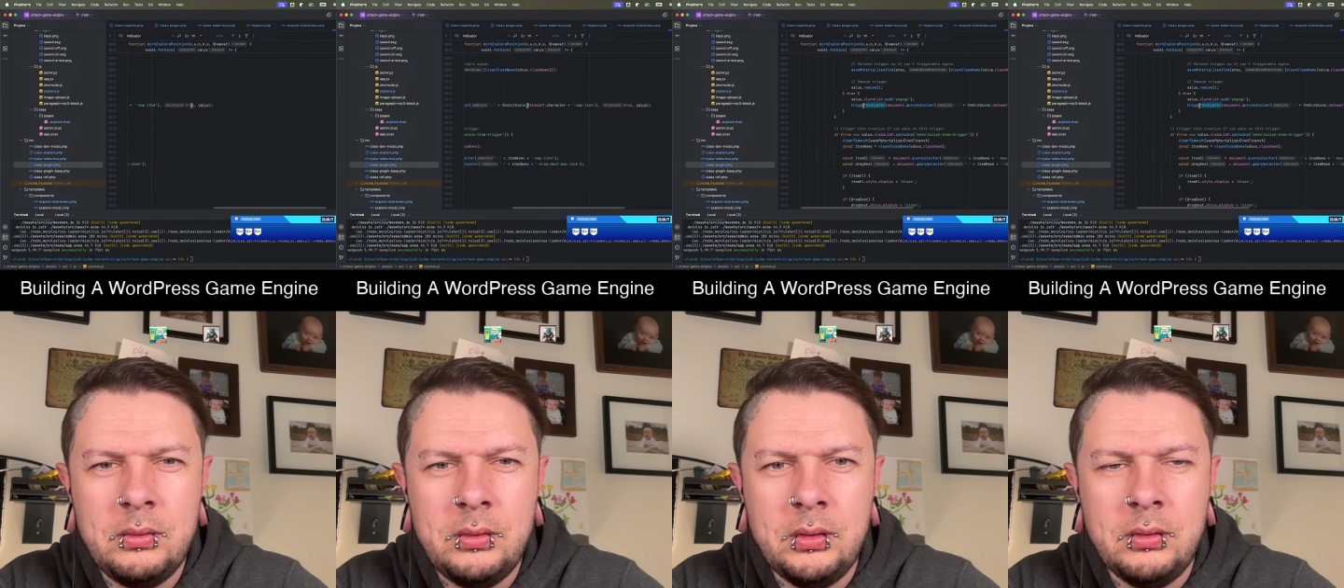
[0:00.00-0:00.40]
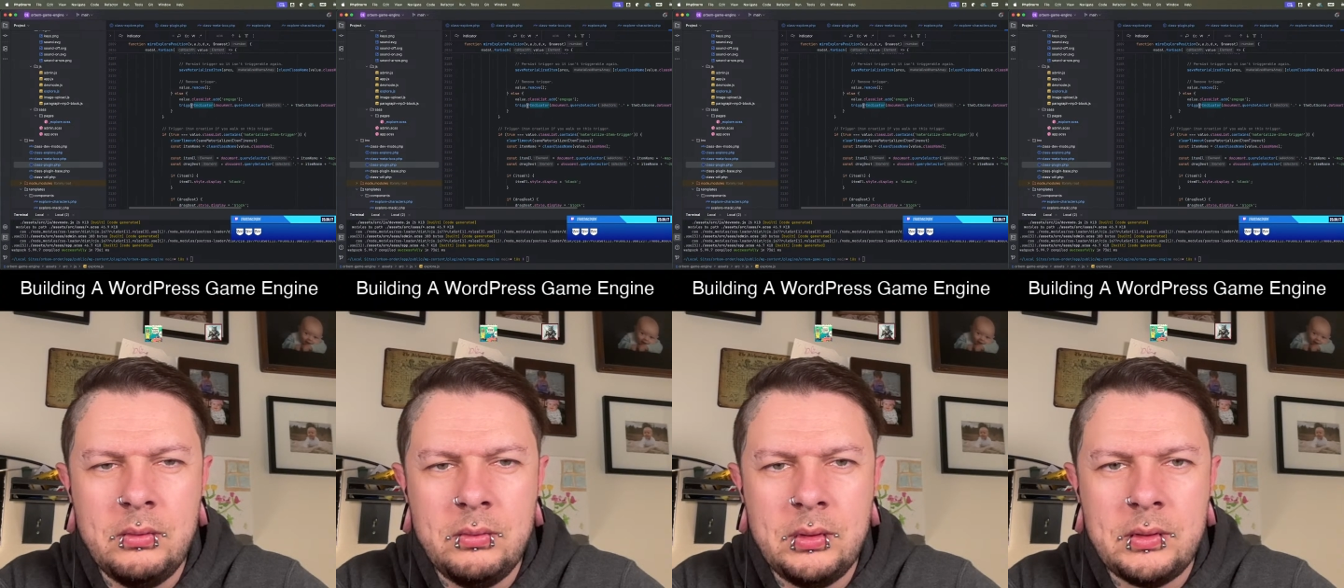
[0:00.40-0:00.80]
No,
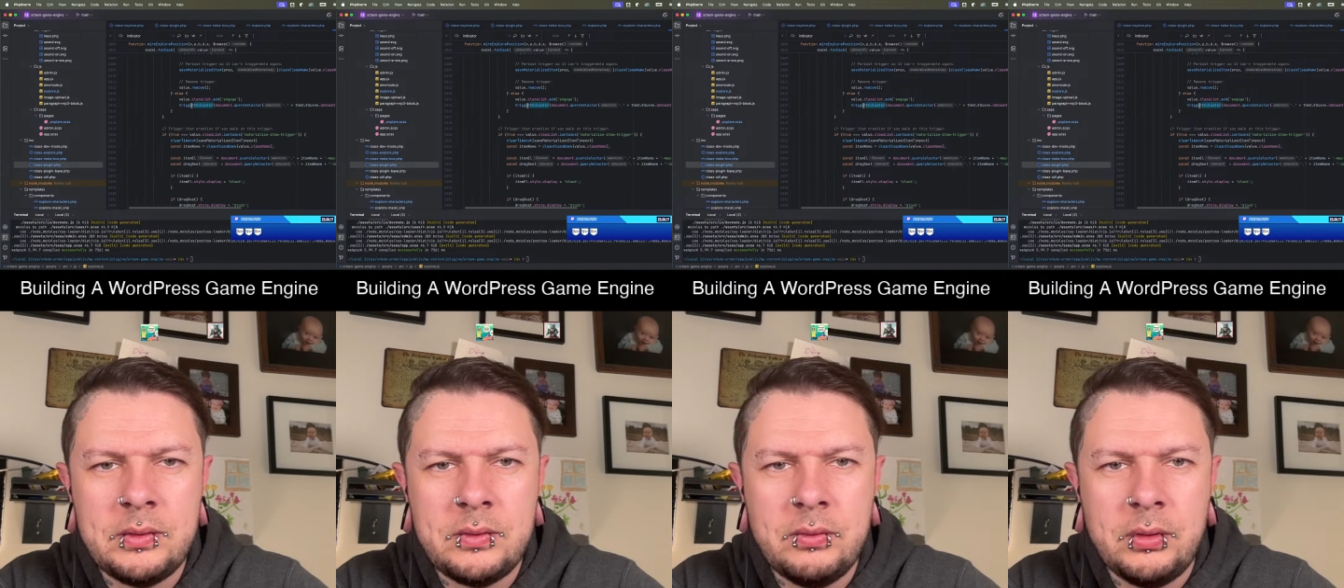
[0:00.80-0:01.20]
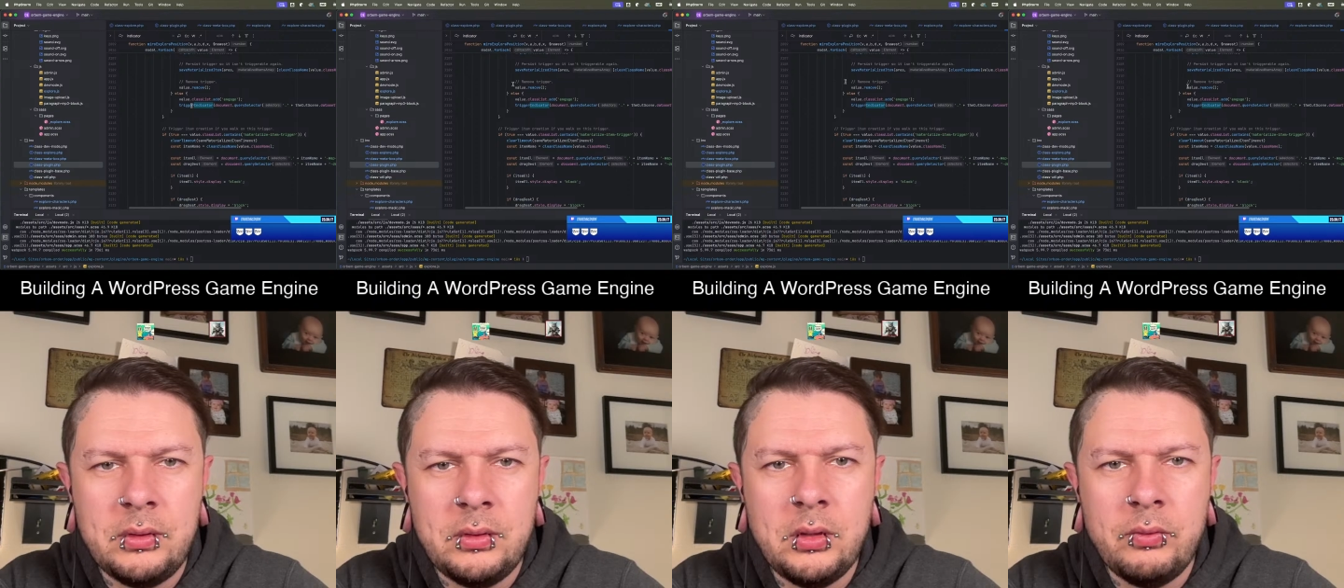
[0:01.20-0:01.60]
that's
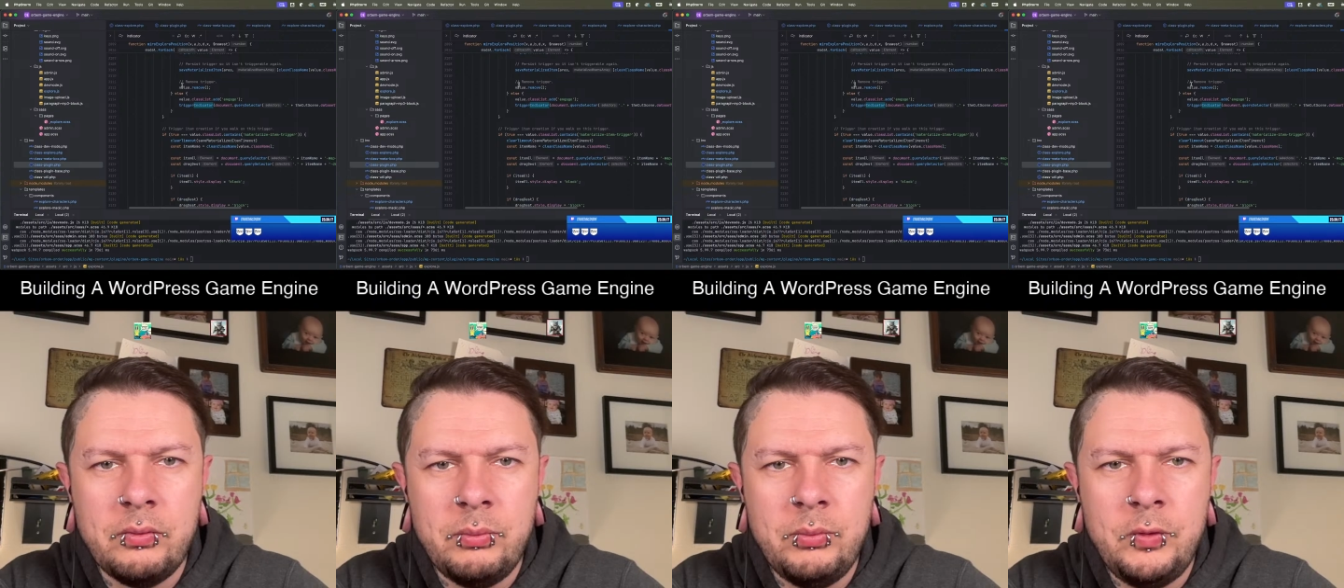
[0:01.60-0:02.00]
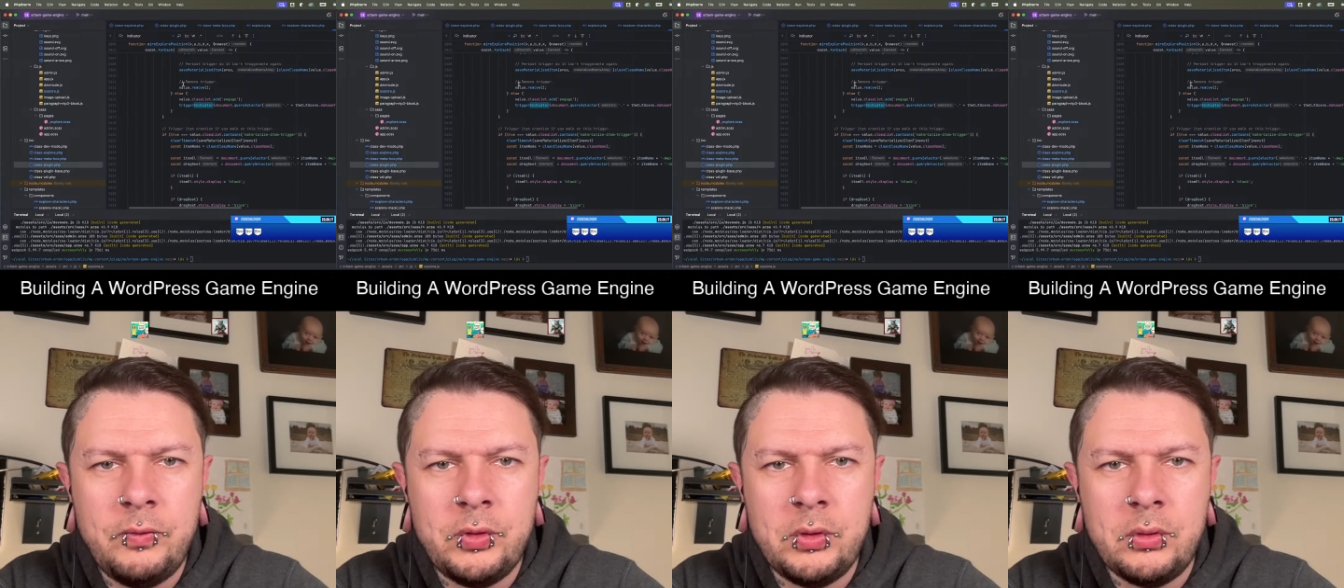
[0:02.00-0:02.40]
trigger. Oh, remove
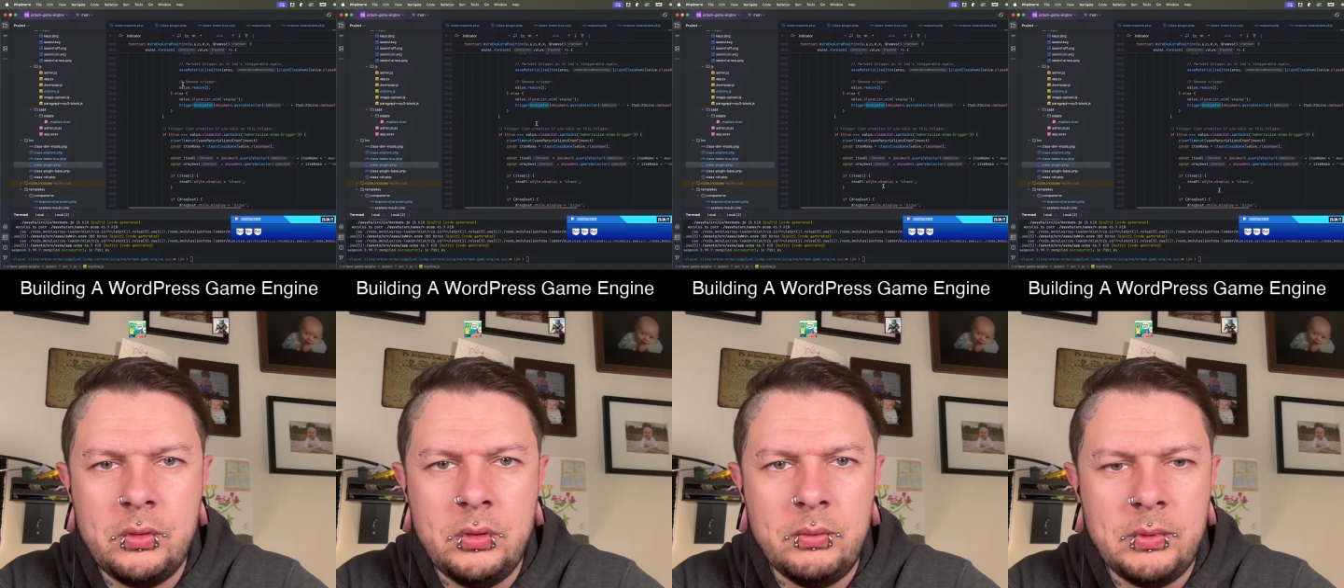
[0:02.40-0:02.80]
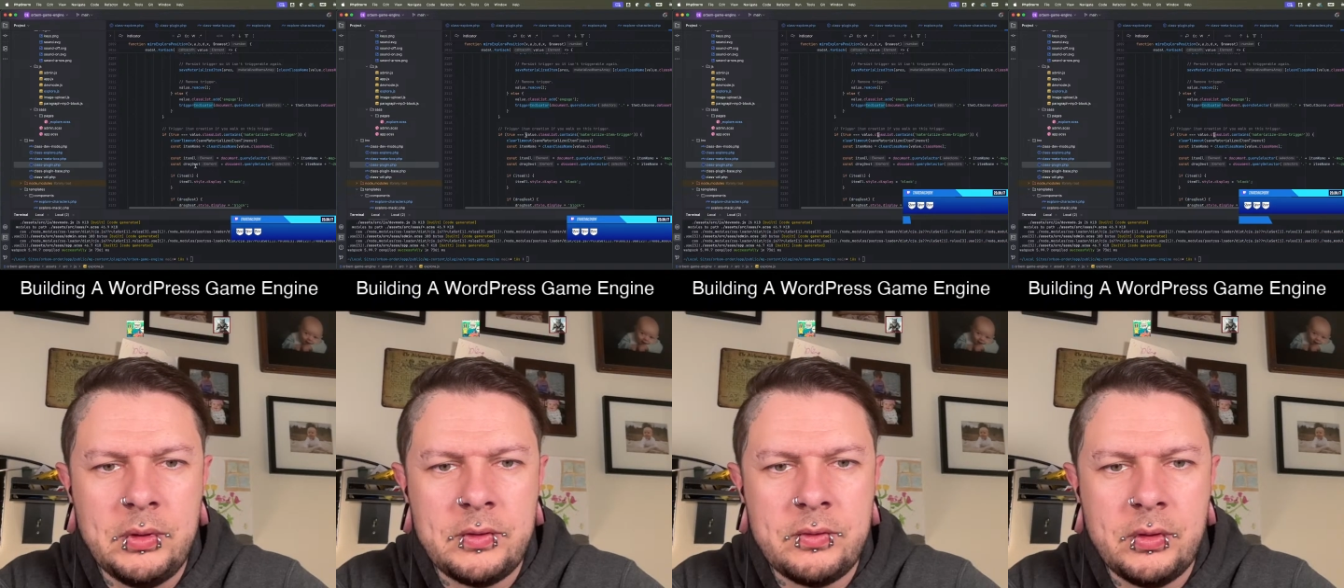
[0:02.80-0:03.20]
trigger. No,
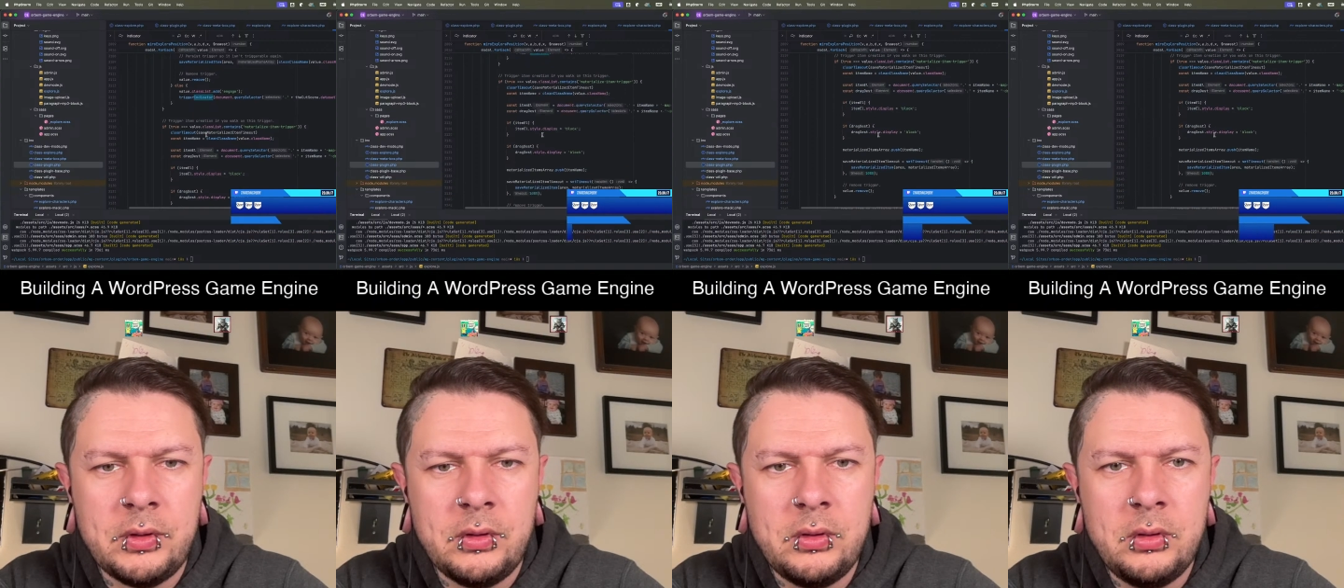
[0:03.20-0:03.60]
that's trigger.